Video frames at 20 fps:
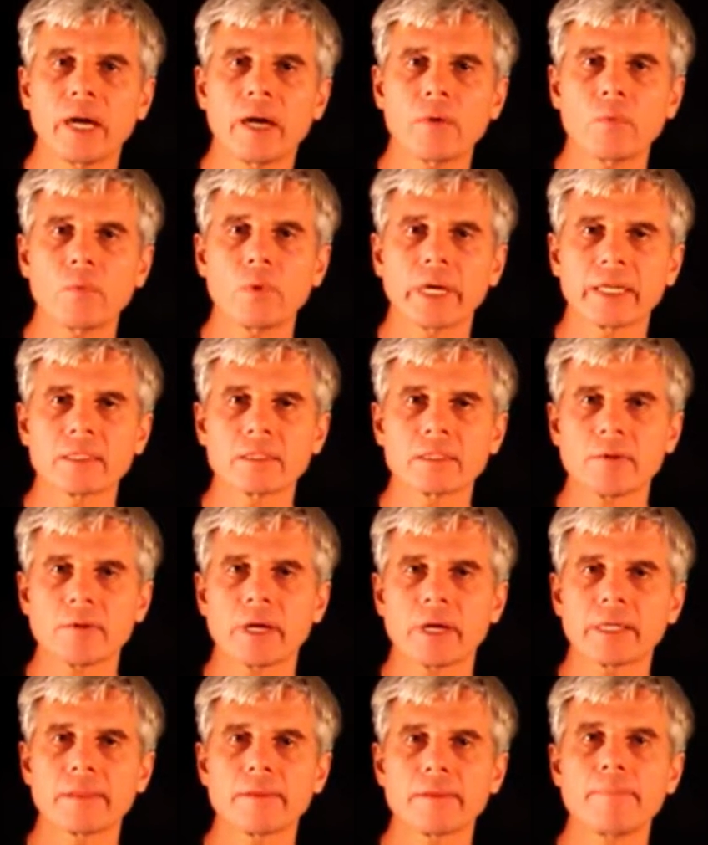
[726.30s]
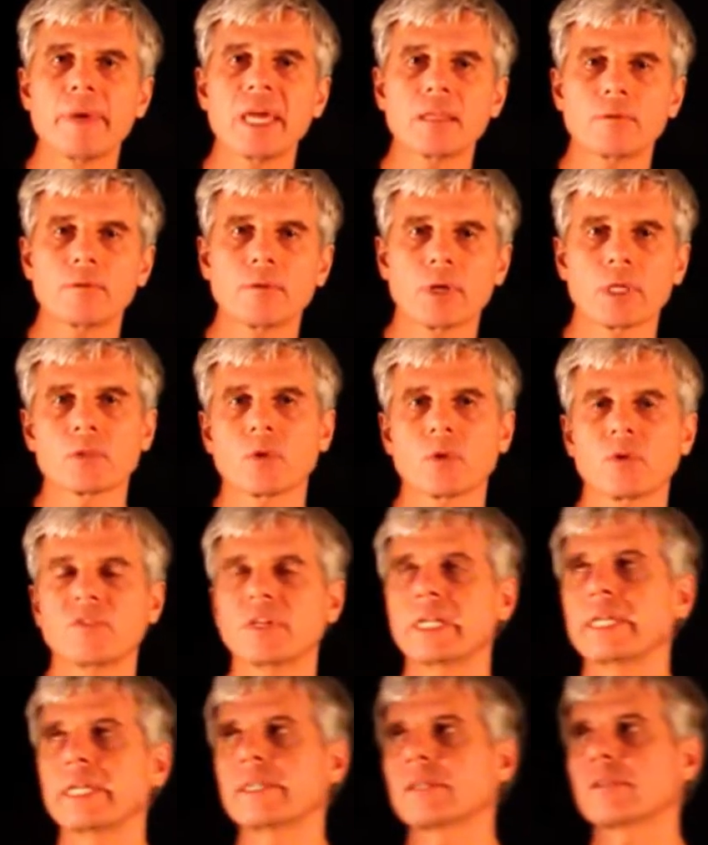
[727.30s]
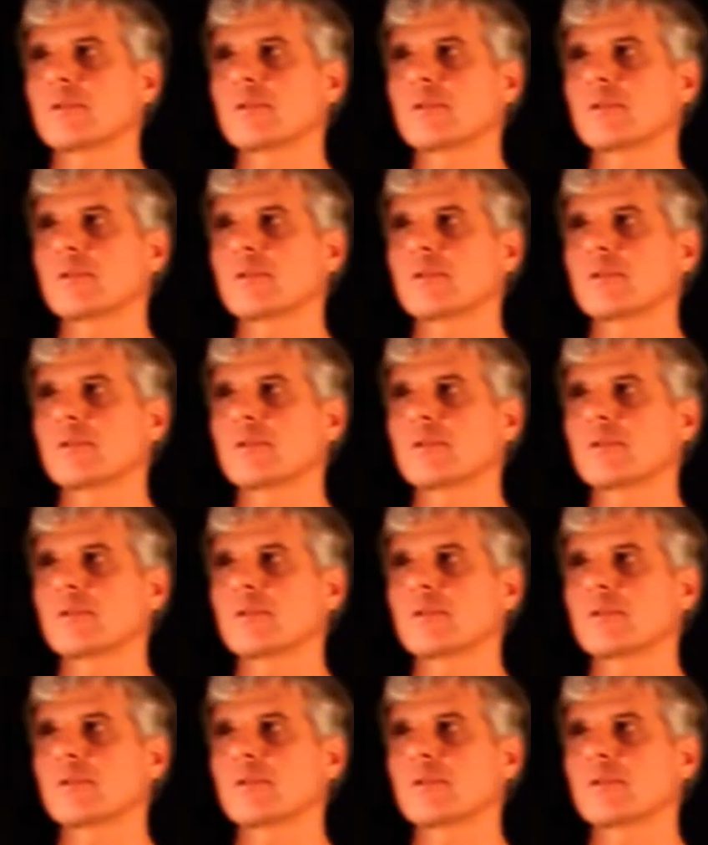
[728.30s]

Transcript: how we construct the matrix of a linear